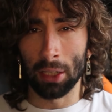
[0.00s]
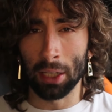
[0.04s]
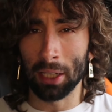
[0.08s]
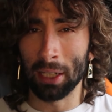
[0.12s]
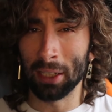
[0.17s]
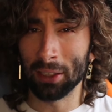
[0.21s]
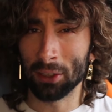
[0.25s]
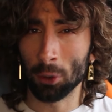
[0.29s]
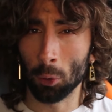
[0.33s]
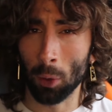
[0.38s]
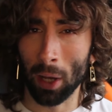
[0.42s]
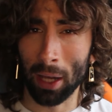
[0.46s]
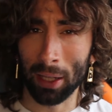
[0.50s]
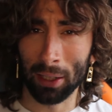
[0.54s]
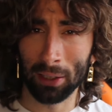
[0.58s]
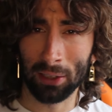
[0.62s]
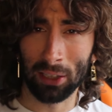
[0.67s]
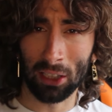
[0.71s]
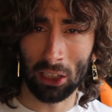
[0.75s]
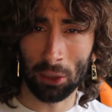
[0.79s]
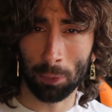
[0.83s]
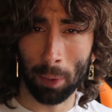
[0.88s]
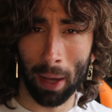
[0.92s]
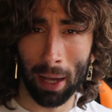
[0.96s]
Did his
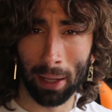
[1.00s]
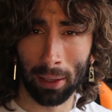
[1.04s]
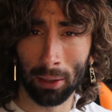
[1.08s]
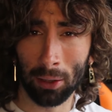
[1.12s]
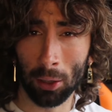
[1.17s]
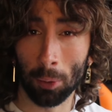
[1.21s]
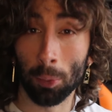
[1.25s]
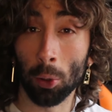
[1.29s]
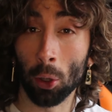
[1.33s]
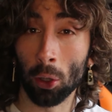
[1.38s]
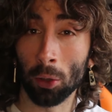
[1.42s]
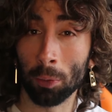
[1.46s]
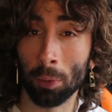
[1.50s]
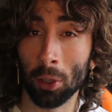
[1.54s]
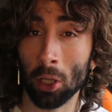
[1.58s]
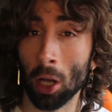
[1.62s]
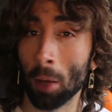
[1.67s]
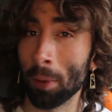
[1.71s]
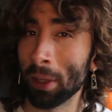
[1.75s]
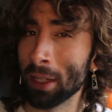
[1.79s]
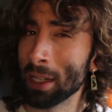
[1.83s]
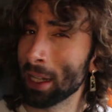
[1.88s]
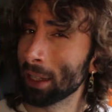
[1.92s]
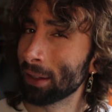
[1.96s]
awareness expand upon
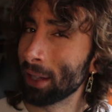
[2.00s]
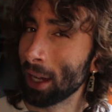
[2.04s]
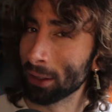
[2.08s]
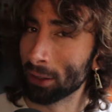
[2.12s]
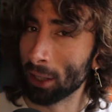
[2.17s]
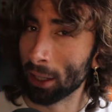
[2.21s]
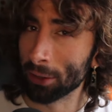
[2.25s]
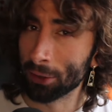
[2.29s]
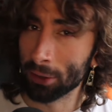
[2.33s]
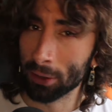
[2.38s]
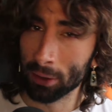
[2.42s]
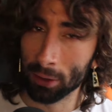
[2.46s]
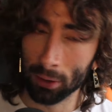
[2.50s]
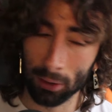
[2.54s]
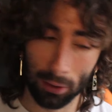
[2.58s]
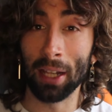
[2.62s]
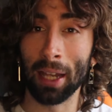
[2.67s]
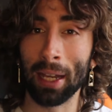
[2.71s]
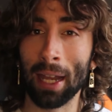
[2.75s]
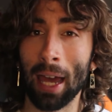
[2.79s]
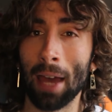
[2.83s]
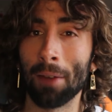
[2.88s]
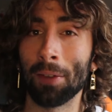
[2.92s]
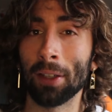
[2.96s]
becoming the Attack Titan to
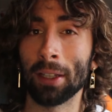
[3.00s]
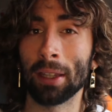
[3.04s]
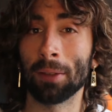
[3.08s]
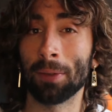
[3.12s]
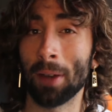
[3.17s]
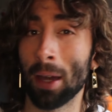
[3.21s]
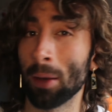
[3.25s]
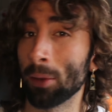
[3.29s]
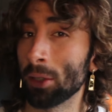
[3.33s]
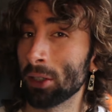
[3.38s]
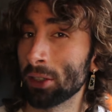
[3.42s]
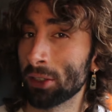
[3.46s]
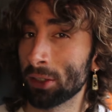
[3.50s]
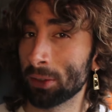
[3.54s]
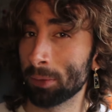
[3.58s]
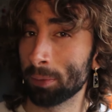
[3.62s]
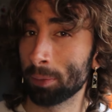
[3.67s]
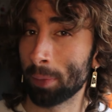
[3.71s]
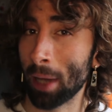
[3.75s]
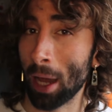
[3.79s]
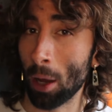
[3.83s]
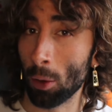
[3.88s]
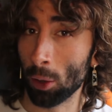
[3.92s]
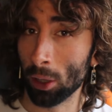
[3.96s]
then having the Founder's
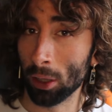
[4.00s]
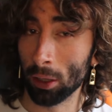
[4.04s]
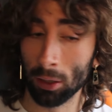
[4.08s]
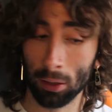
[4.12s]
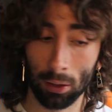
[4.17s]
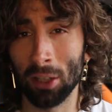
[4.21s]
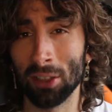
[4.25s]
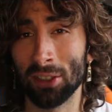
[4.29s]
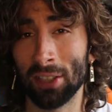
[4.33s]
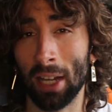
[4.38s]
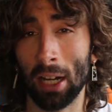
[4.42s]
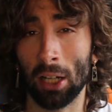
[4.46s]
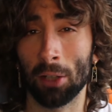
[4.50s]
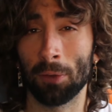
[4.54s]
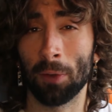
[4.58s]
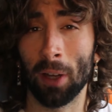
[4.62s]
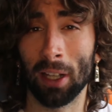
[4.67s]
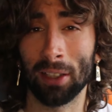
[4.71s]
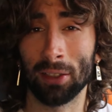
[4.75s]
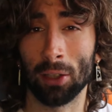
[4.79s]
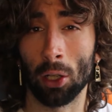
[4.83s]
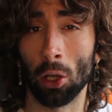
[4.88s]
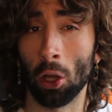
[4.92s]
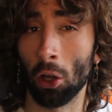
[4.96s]
power? Eren
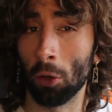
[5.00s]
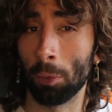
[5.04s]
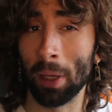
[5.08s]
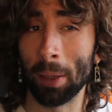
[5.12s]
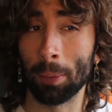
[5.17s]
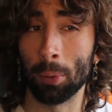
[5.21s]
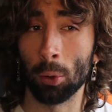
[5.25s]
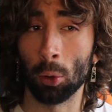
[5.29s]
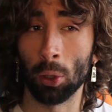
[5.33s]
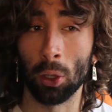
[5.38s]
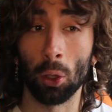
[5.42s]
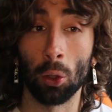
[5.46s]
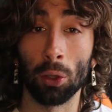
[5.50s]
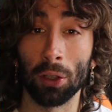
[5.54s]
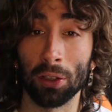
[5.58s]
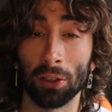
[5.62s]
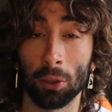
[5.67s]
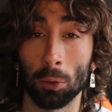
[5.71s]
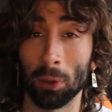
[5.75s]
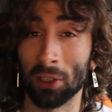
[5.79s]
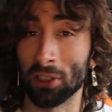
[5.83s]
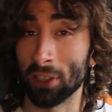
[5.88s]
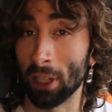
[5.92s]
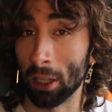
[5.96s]
sacrificed a lot of people in order
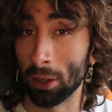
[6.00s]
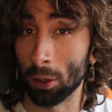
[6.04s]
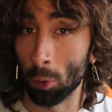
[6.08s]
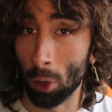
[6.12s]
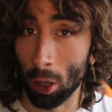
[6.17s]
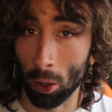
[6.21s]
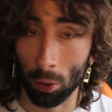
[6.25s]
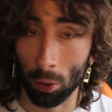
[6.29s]
to reset the